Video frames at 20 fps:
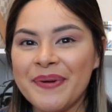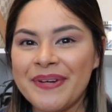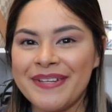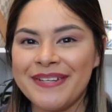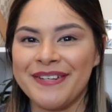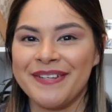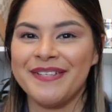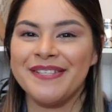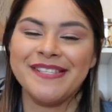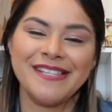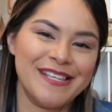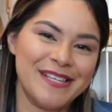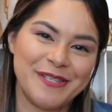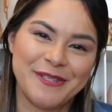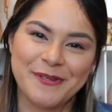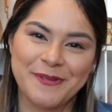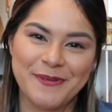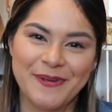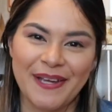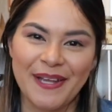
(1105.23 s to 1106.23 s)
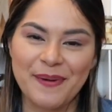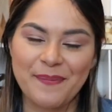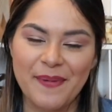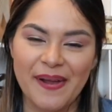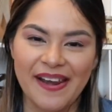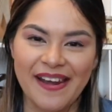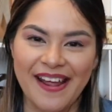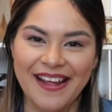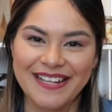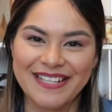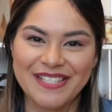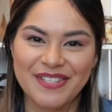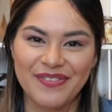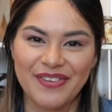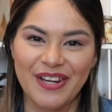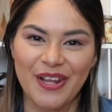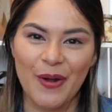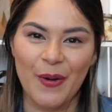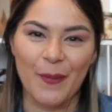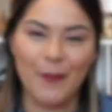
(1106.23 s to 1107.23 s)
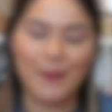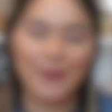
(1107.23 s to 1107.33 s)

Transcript: and I'll see you in my next video.